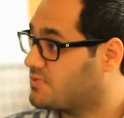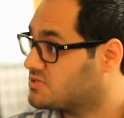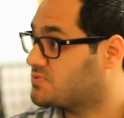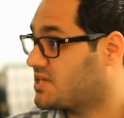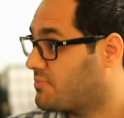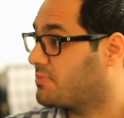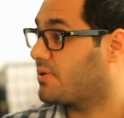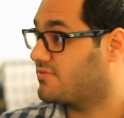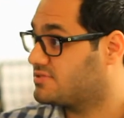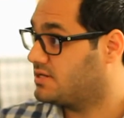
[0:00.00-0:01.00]
a separate
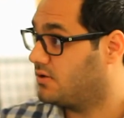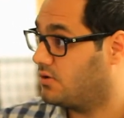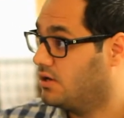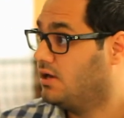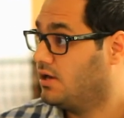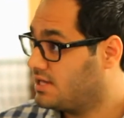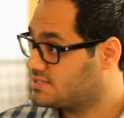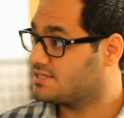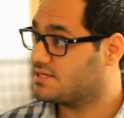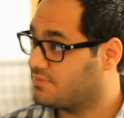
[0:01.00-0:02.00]
privacy law. Is
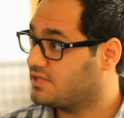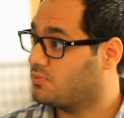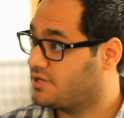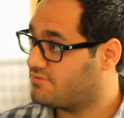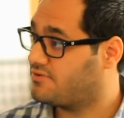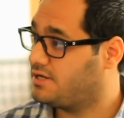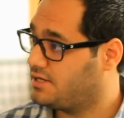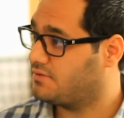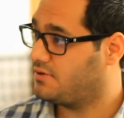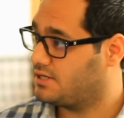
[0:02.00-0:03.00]
that something that we definitely need to